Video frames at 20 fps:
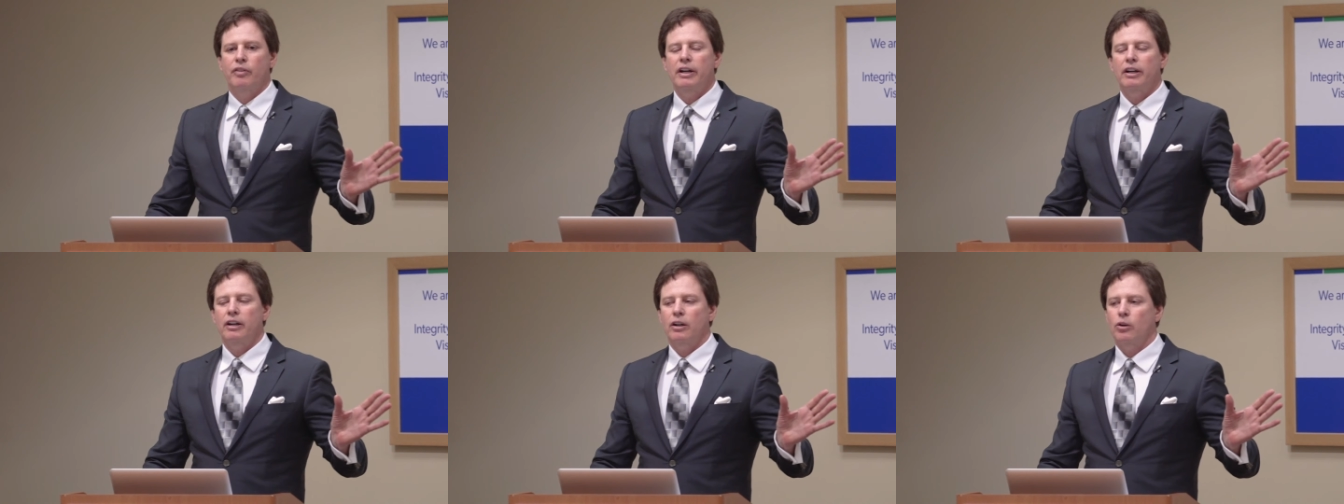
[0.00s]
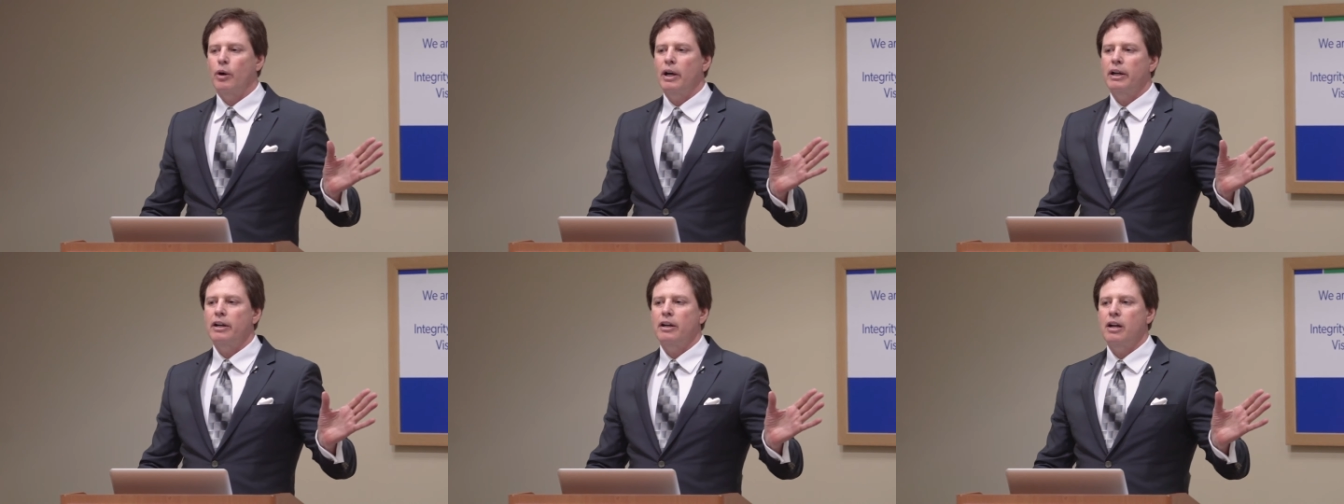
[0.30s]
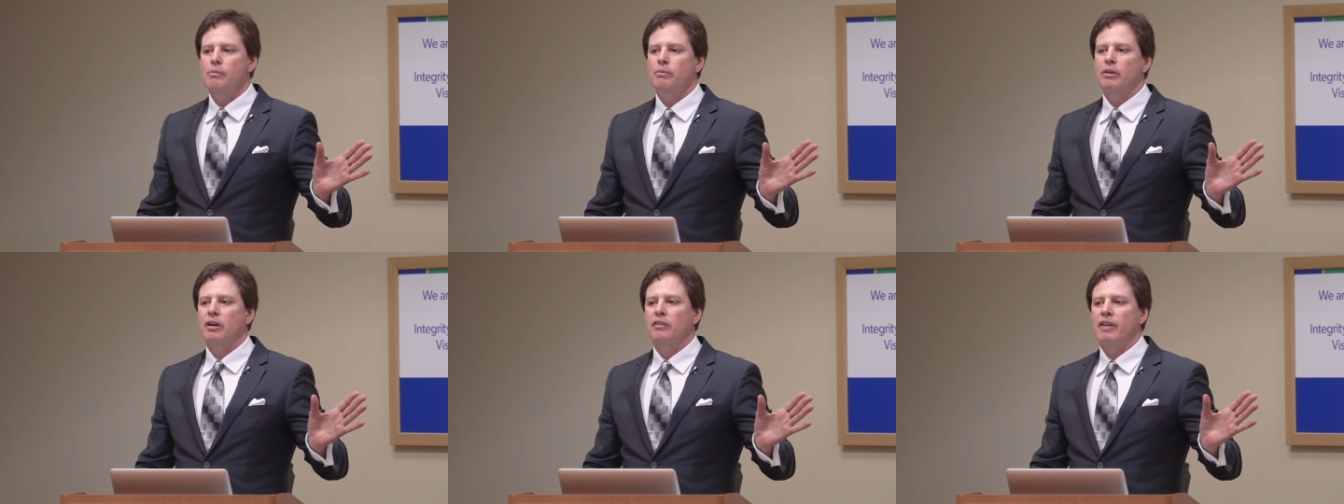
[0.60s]
Quite, quite a
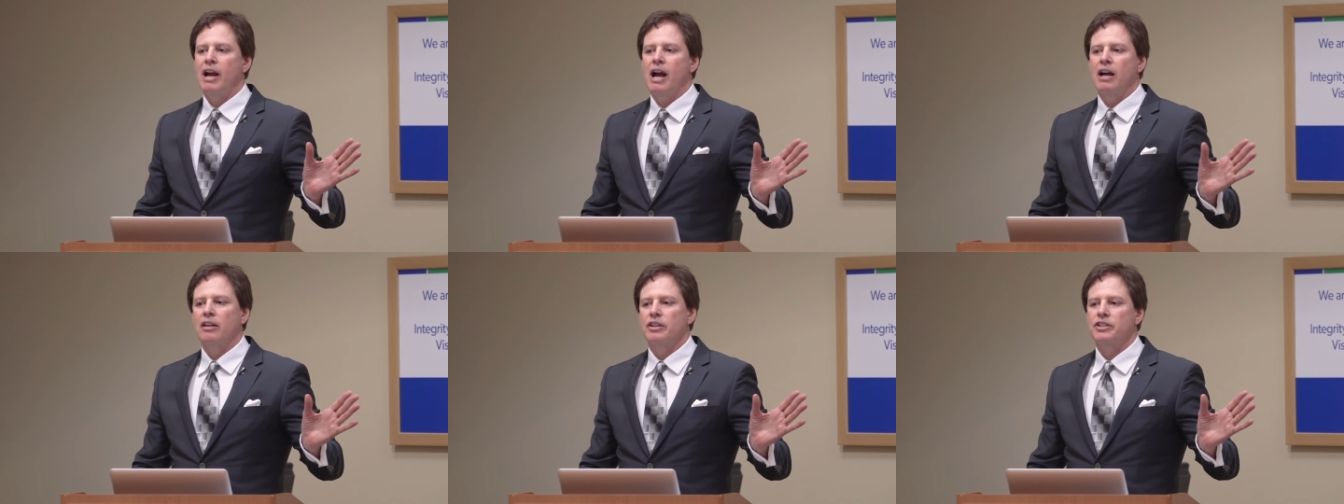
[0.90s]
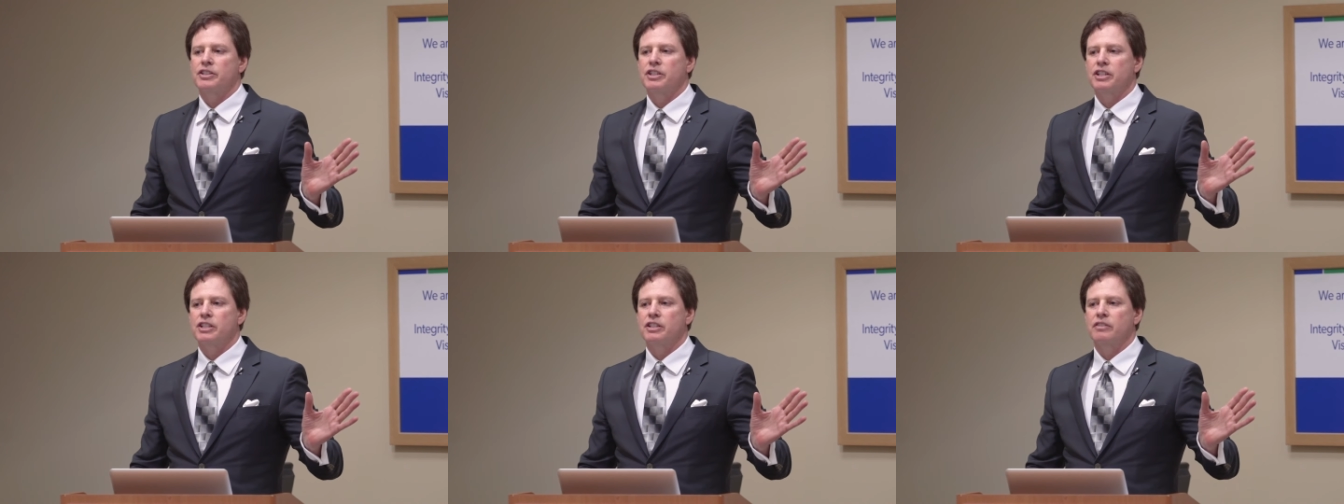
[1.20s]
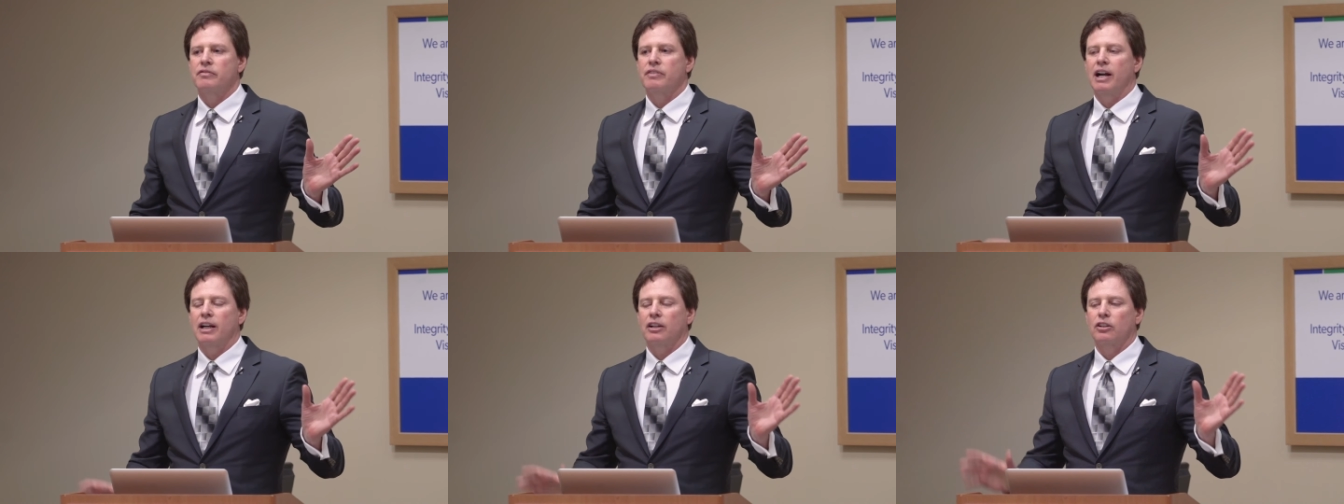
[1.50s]
number of
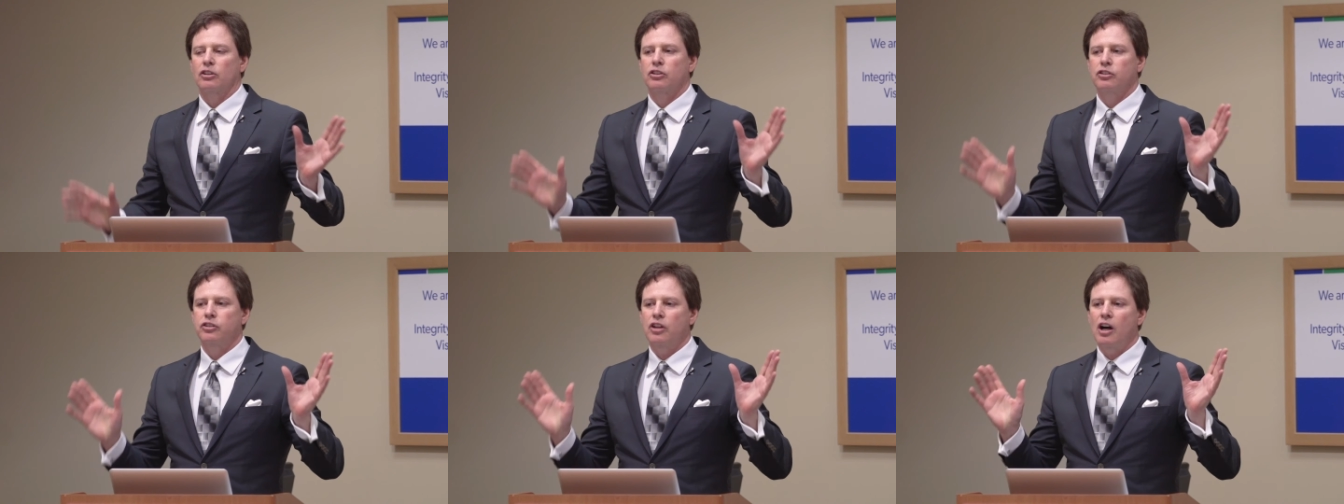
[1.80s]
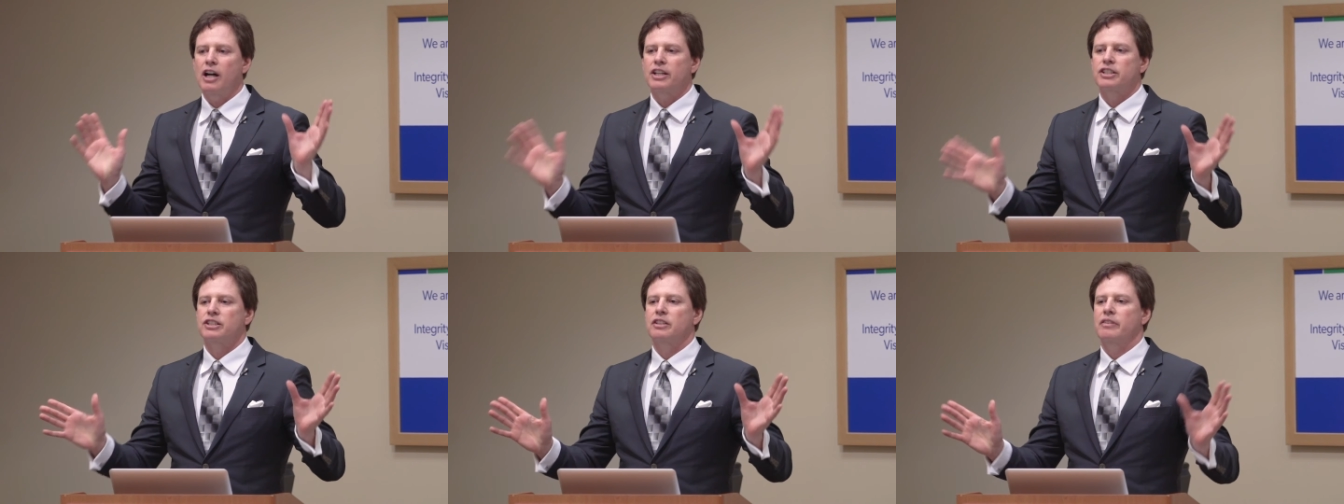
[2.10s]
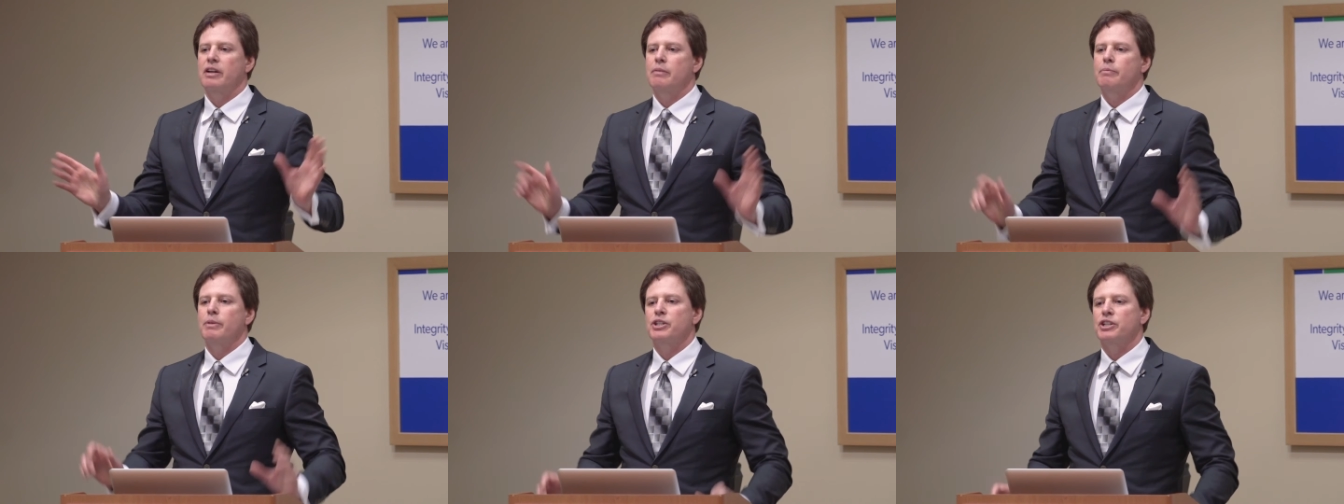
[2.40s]
atlases, in fact, lots
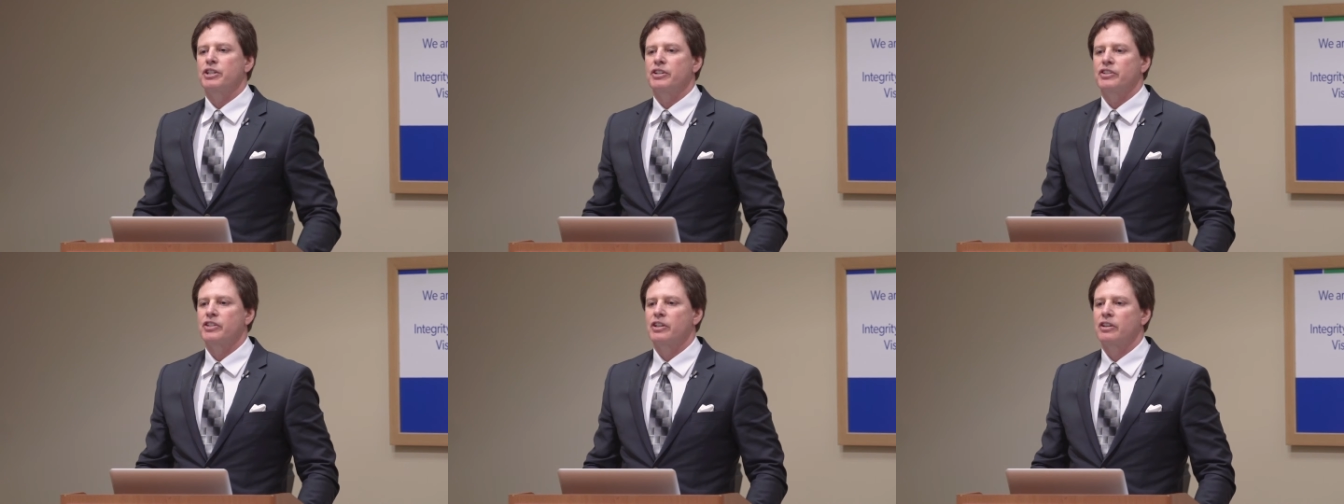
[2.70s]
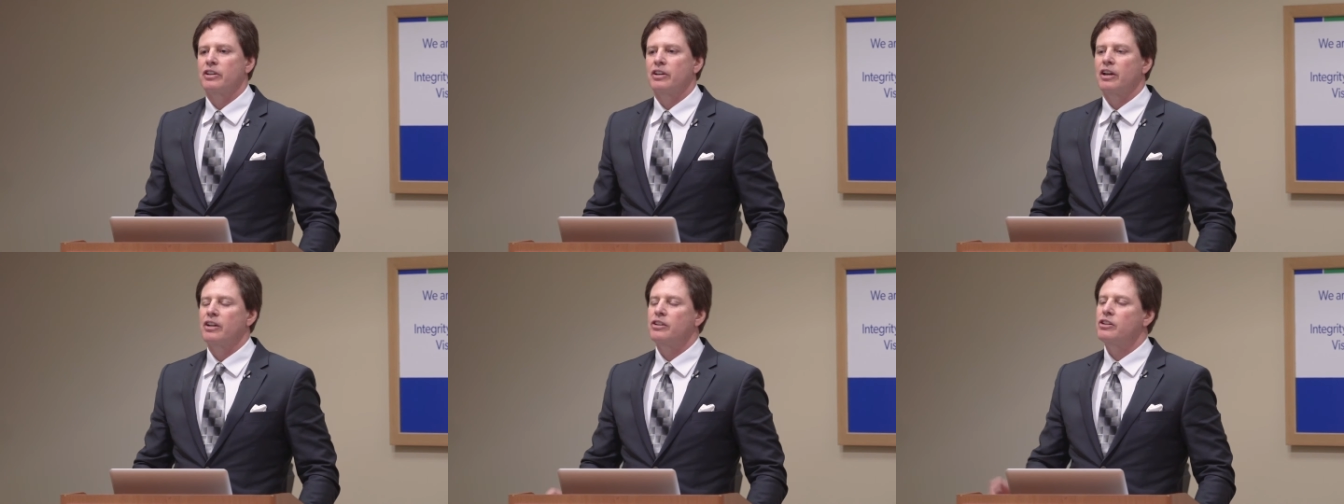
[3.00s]
of images